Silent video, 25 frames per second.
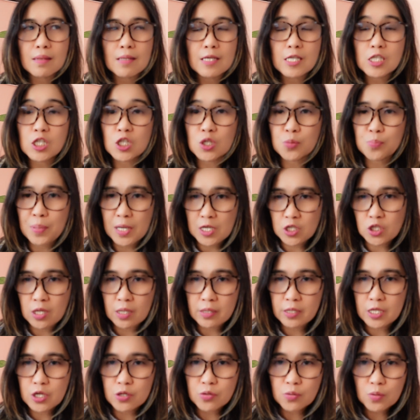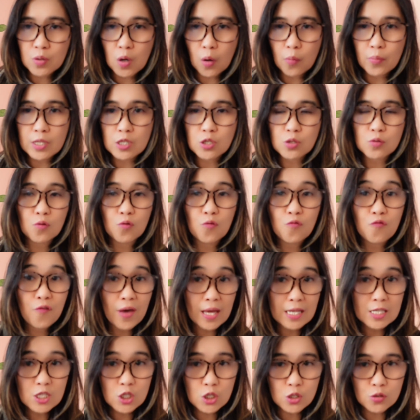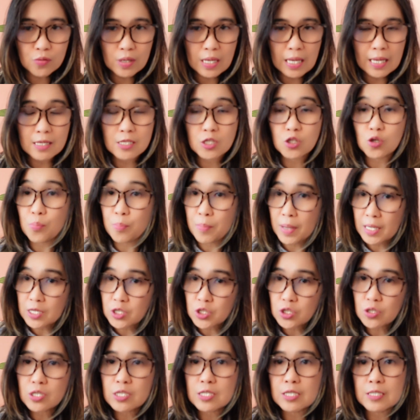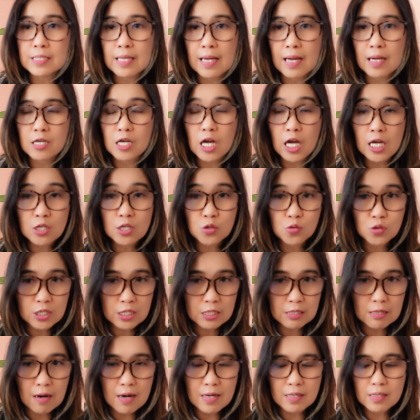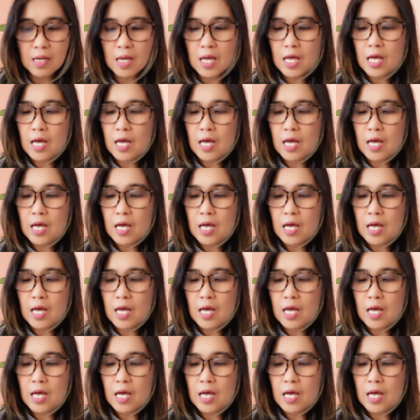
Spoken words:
specialty you're going to venture in, so med-surg is a good start.